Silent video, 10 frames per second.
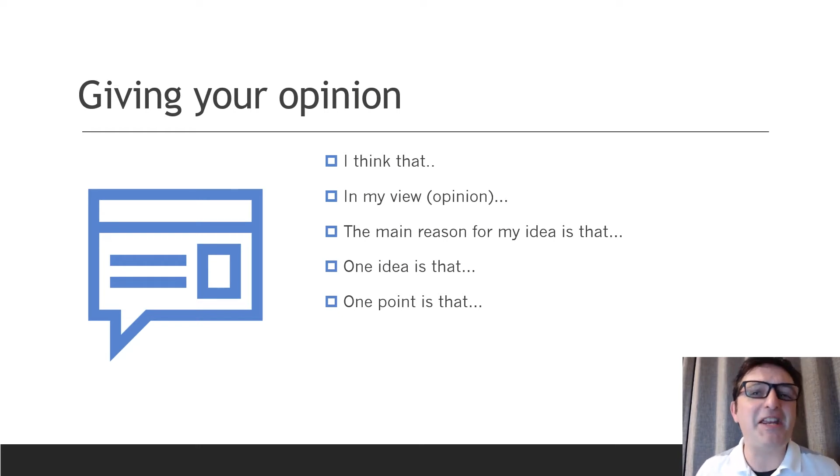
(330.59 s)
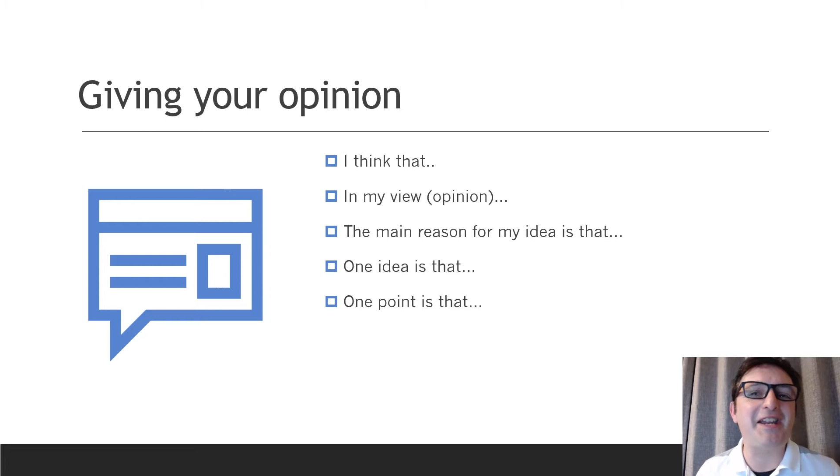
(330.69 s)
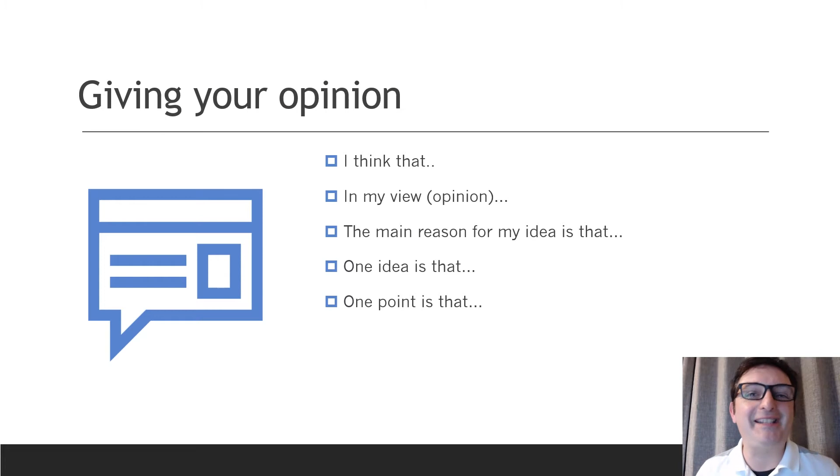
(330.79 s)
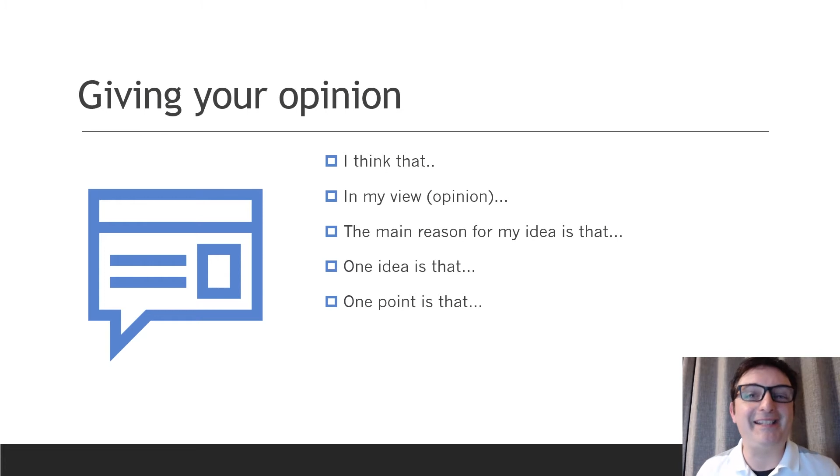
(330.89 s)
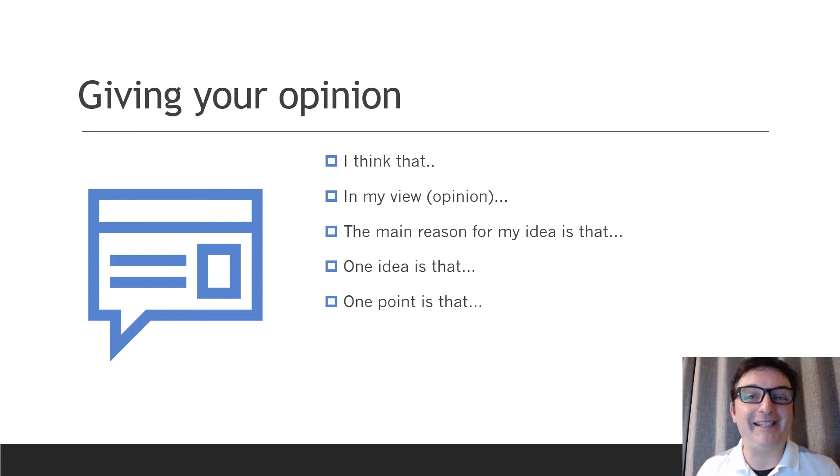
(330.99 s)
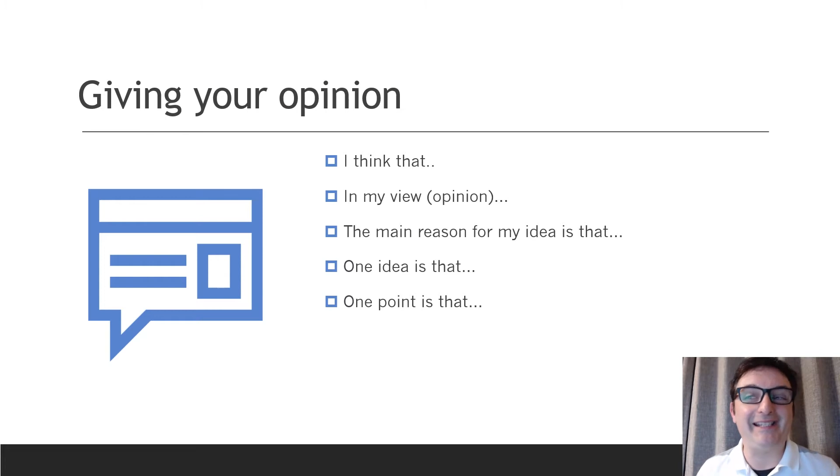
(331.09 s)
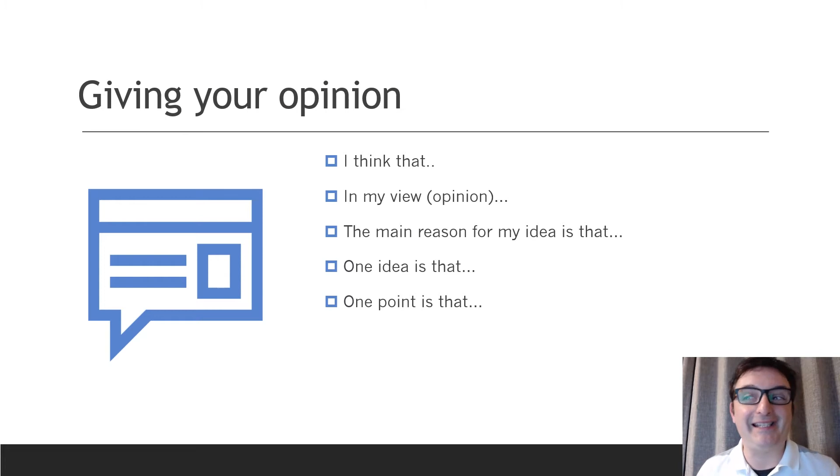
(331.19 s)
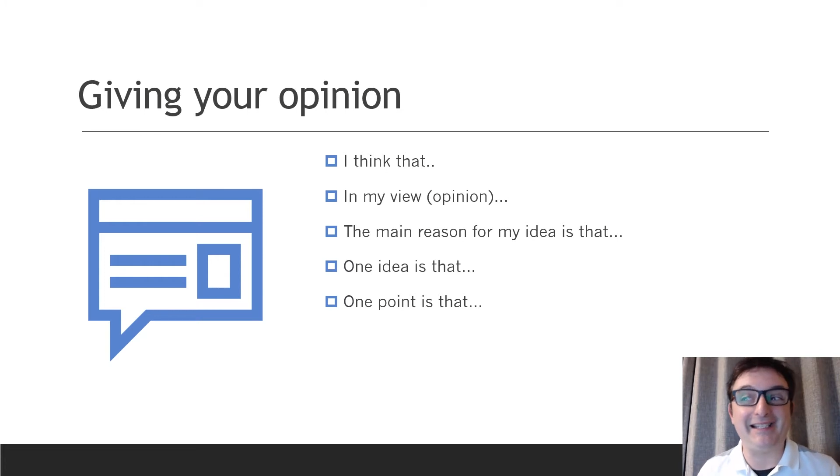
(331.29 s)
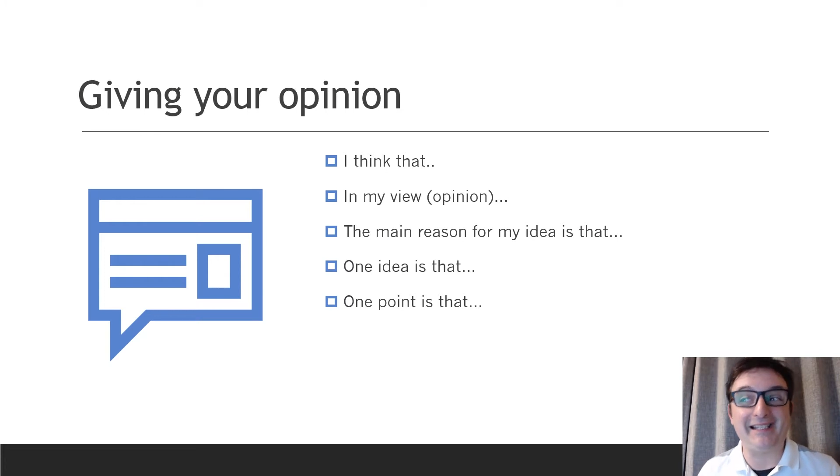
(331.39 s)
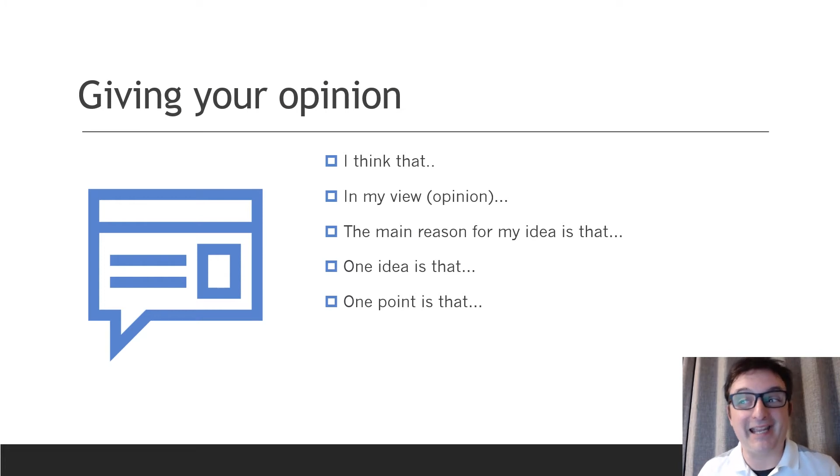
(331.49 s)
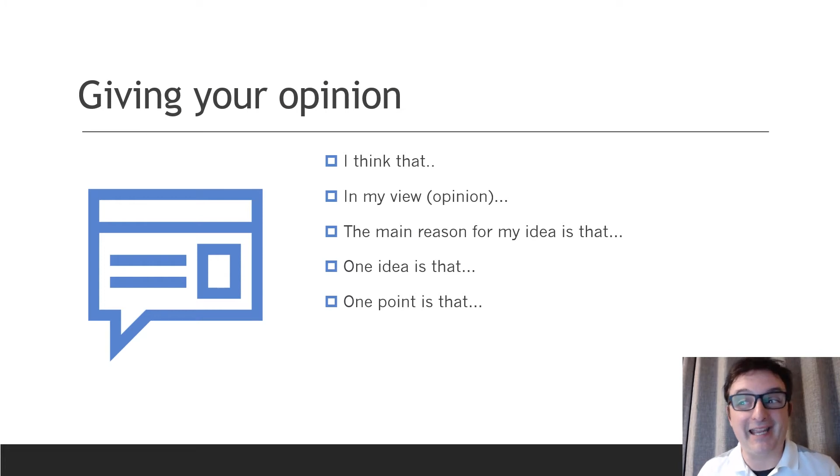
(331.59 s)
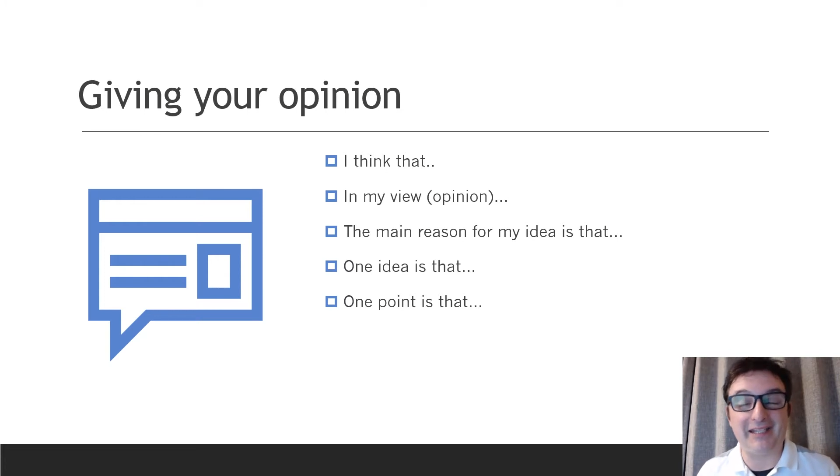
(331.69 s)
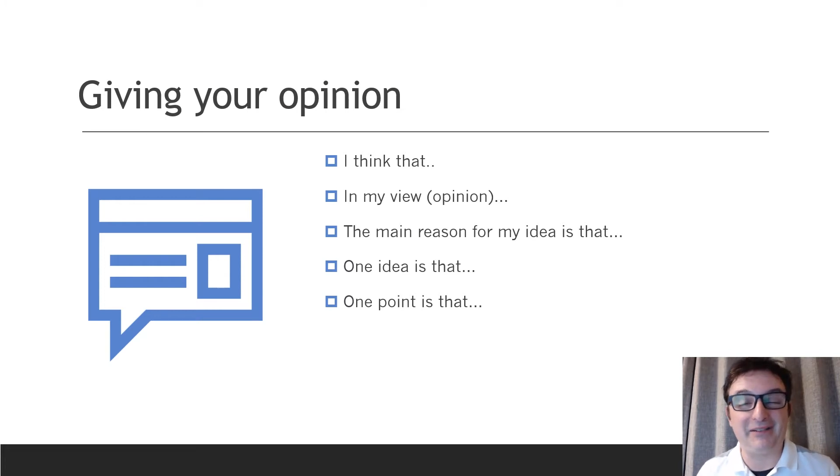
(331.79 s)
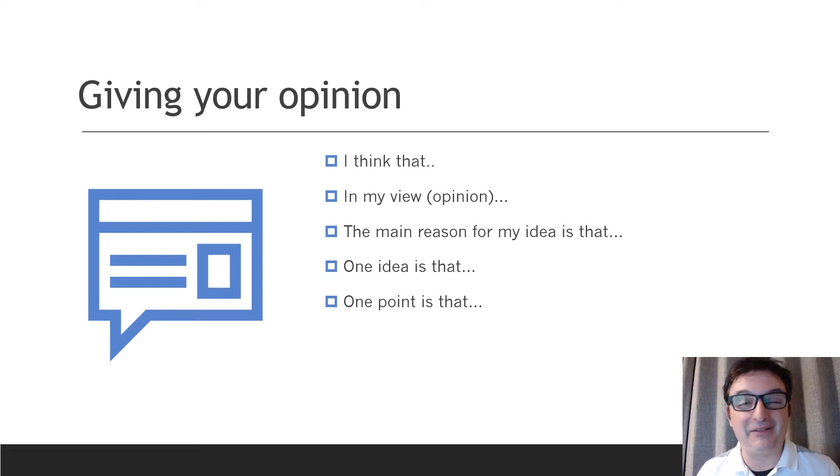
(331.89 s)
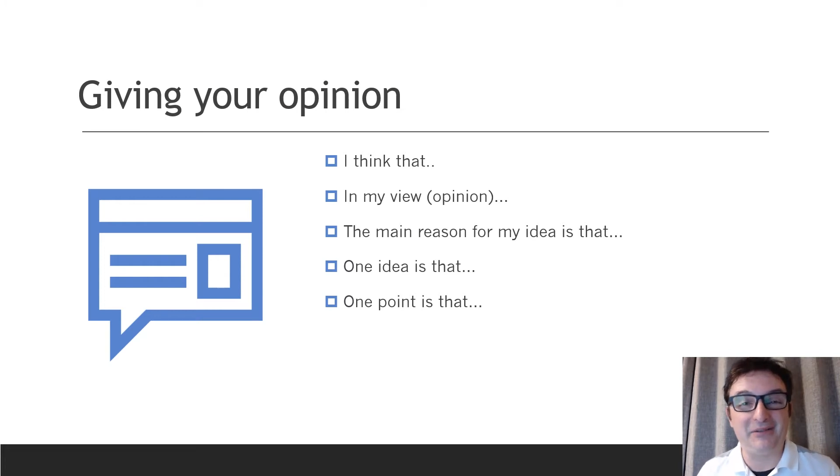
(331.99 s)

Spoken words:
idea is that,